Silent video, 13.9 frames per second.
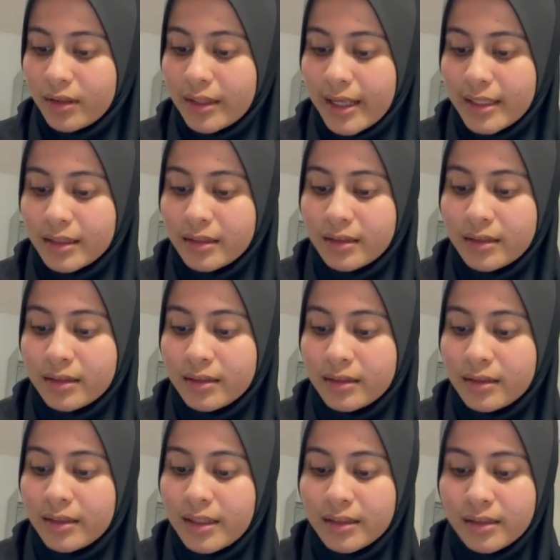that
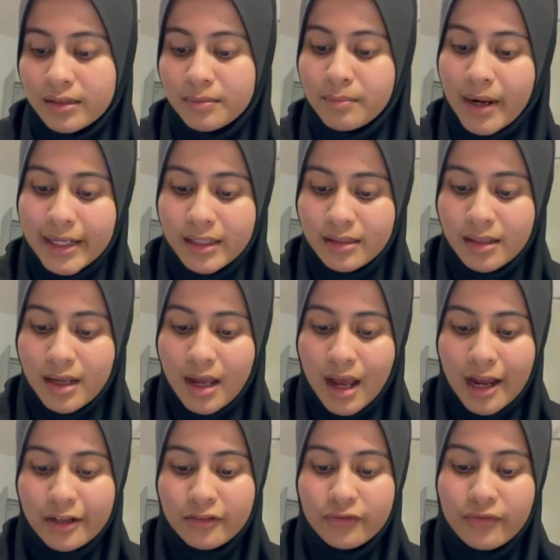determine
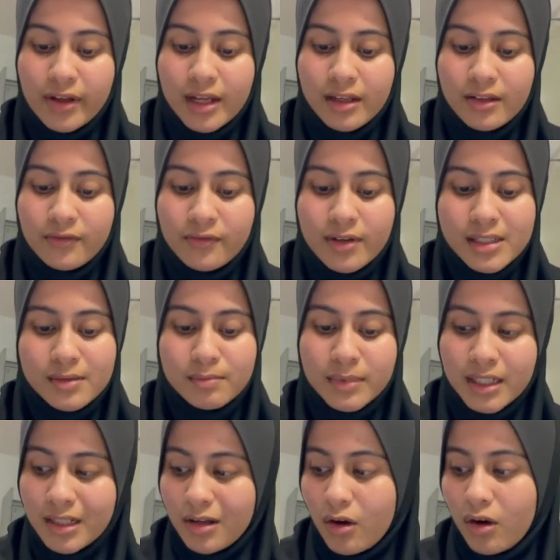unfair
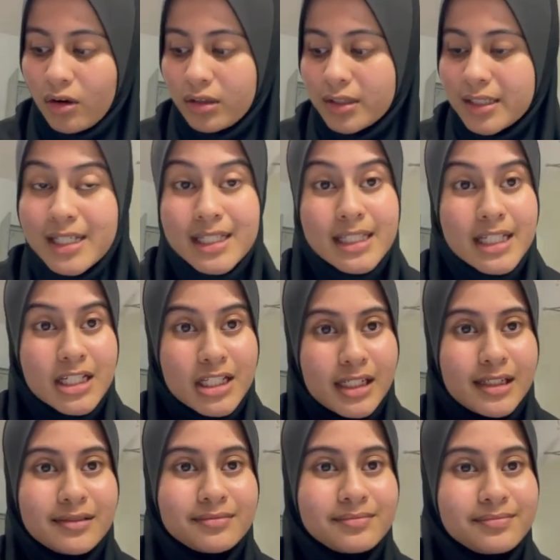investment or
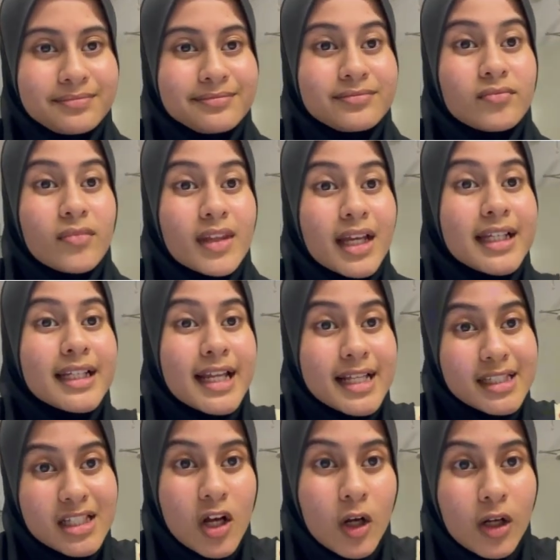decision.
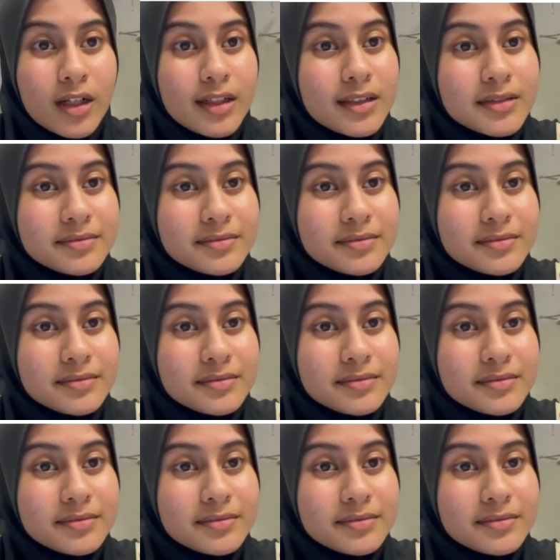That's all.